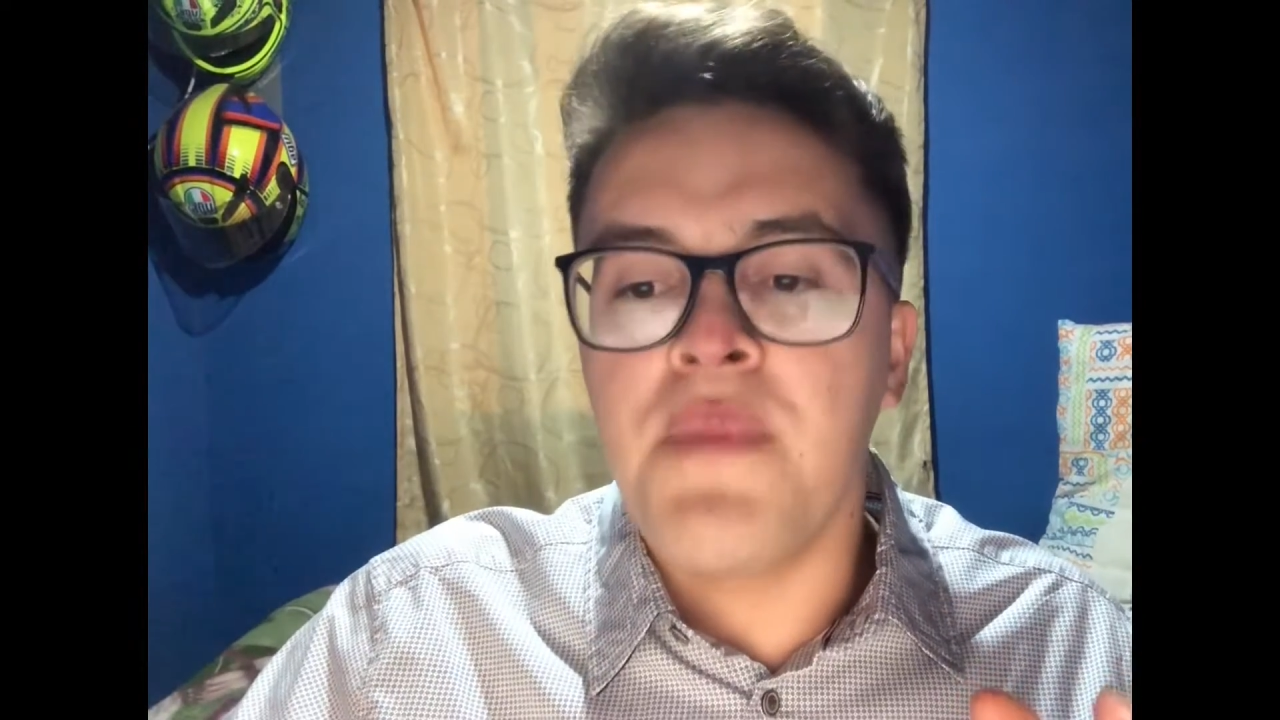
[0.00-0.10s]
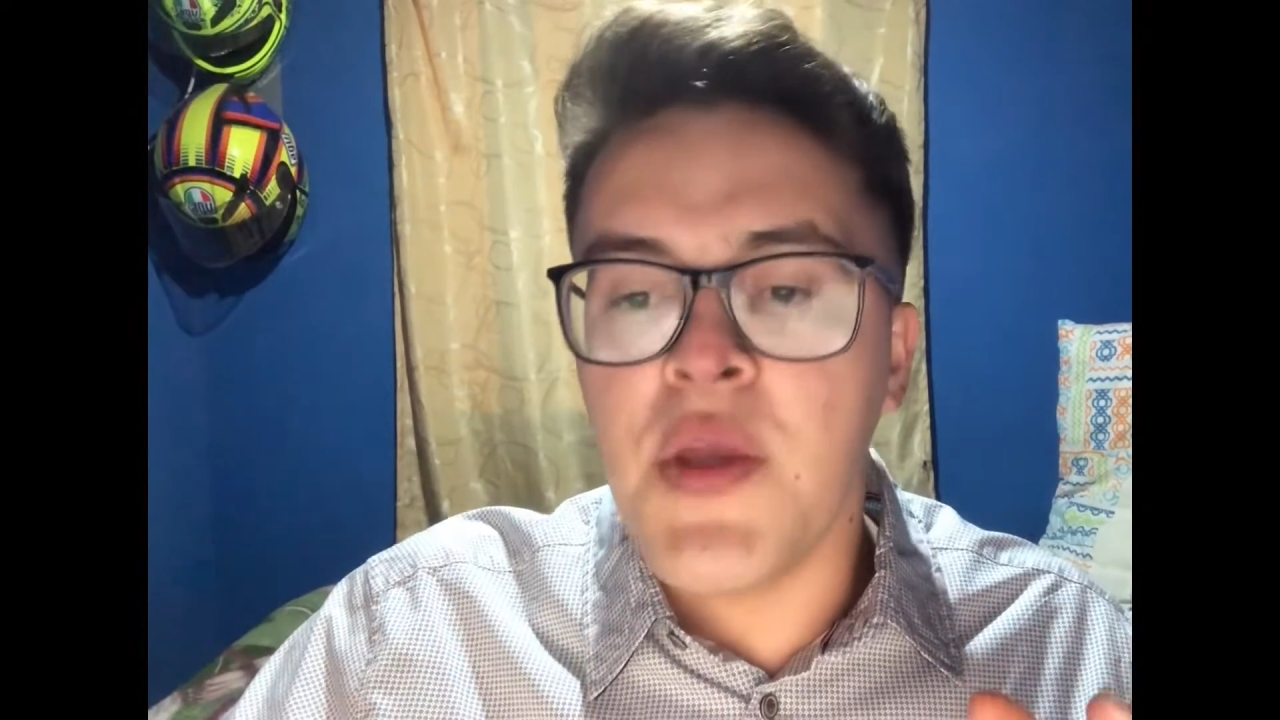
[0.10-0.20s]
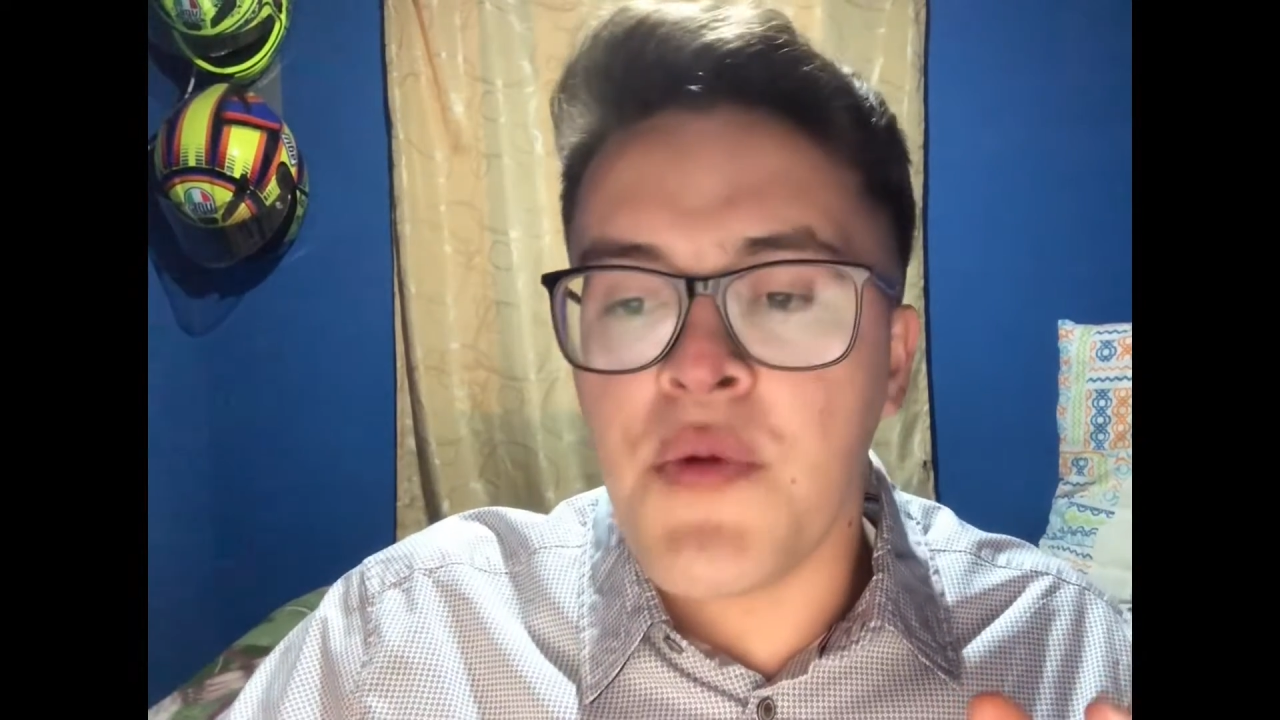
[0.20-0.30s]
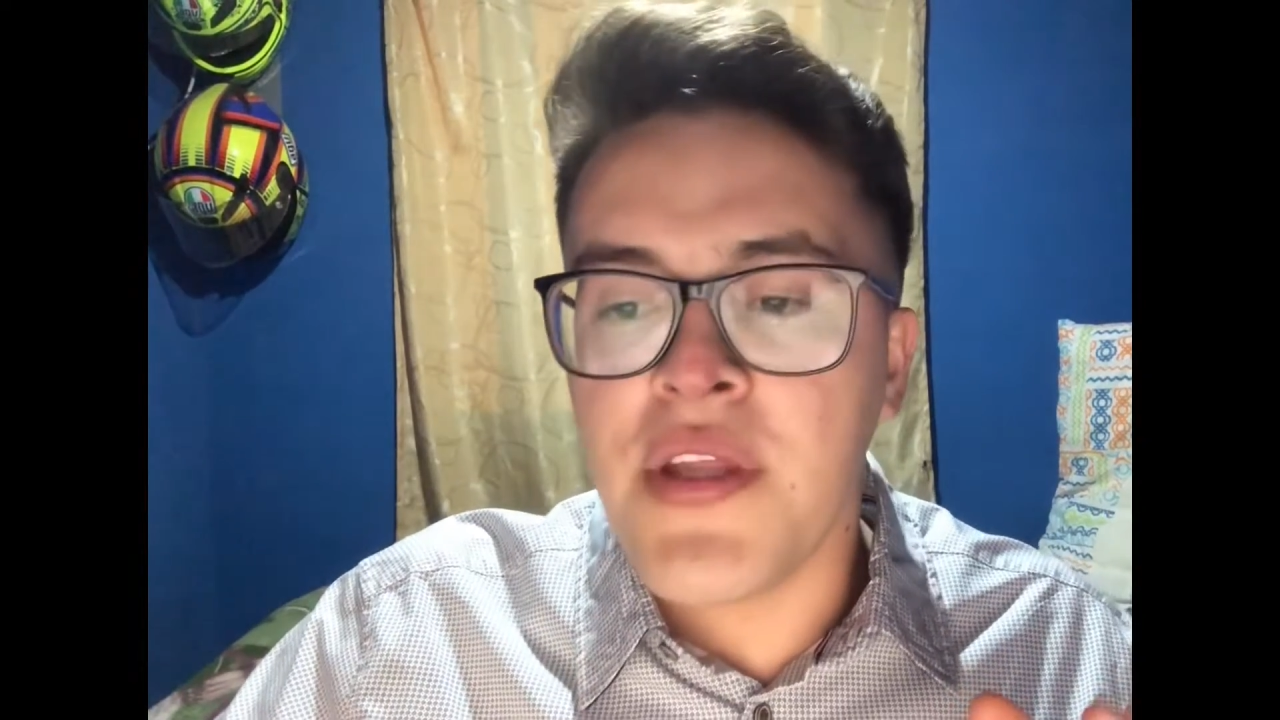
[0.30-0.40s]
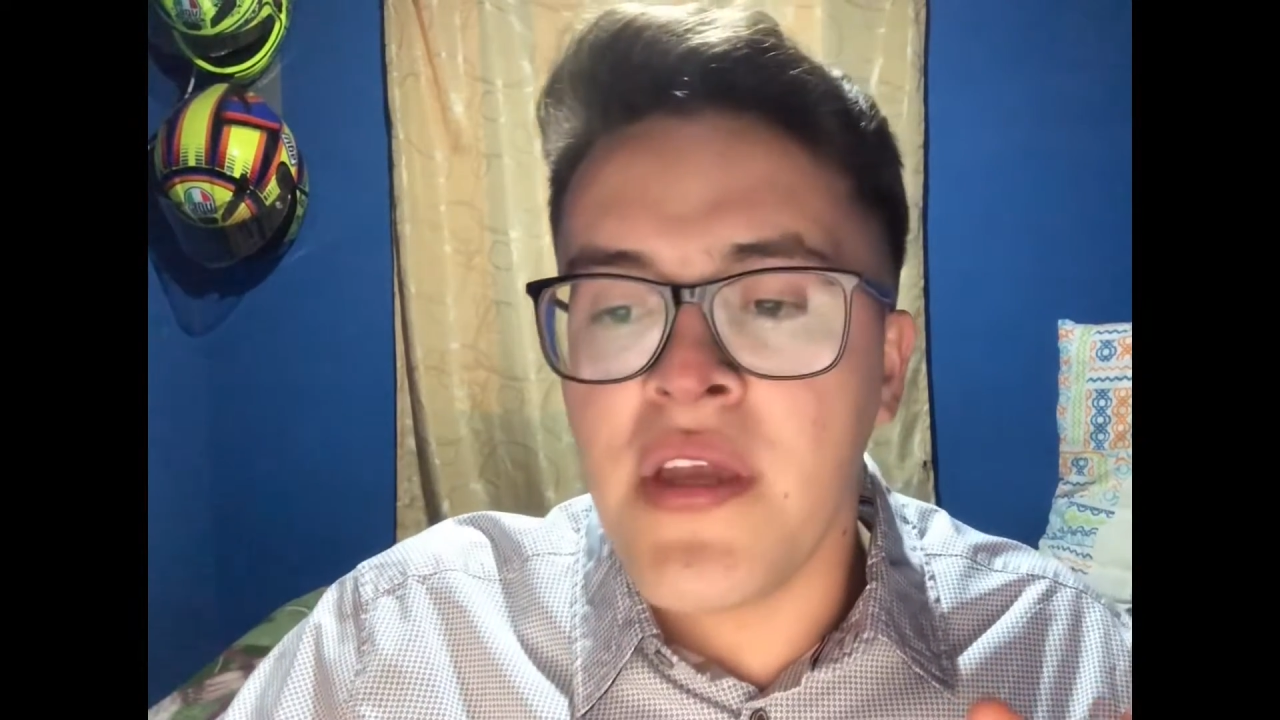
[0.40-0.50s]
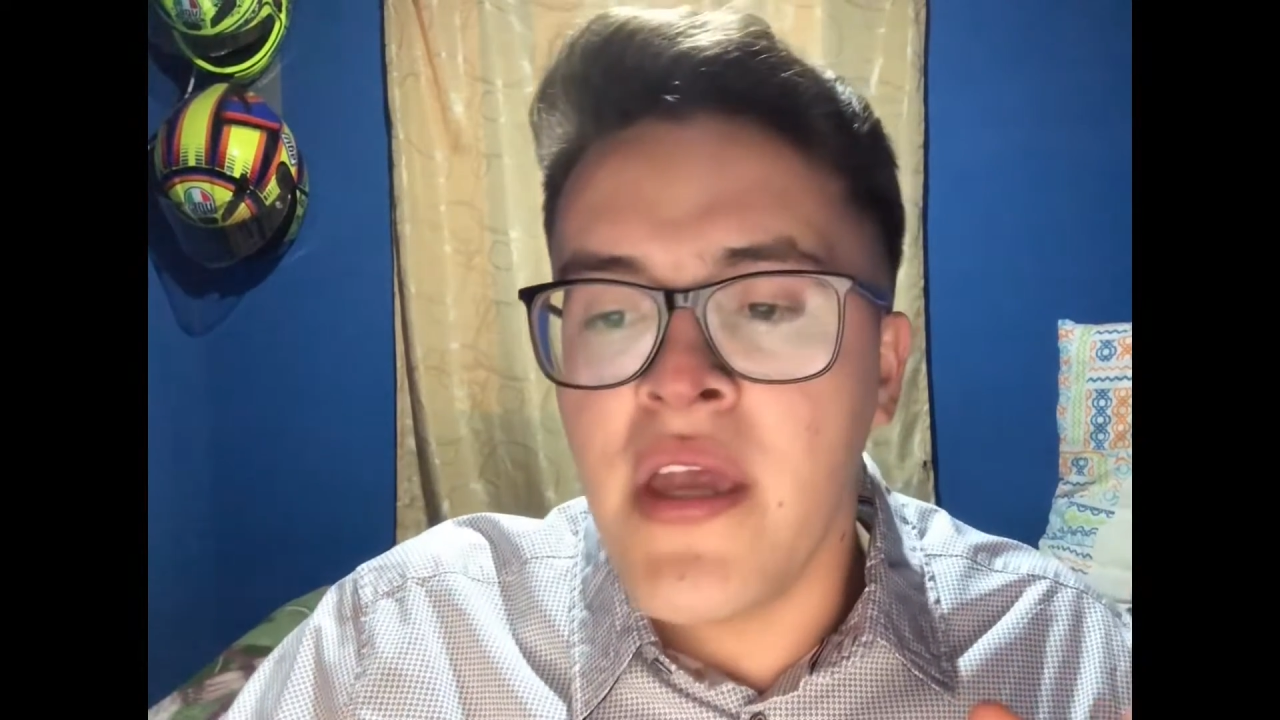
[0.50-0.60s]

period